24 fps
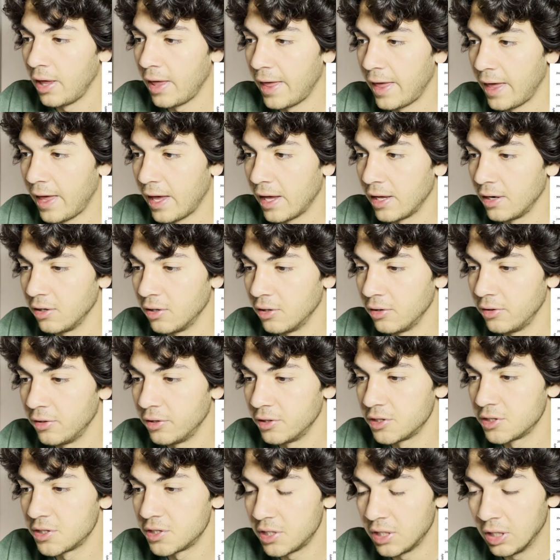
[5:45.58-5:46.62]
and uh,
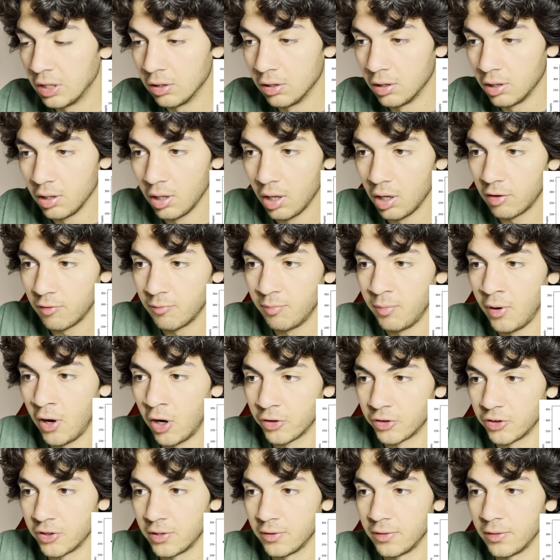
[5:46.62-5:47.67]
there's still a lot of
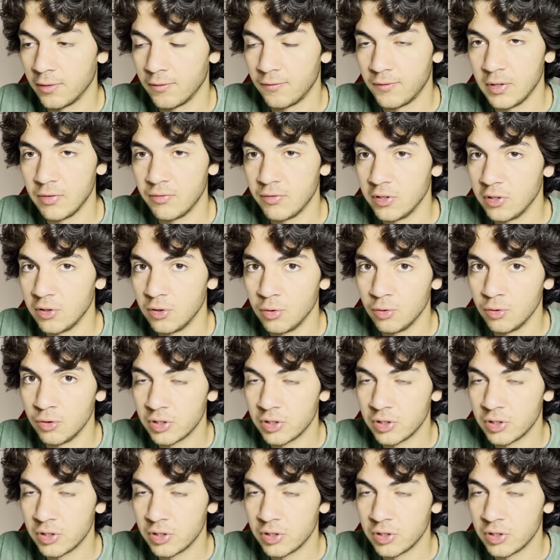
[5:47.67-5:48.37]
boxes in the 50 to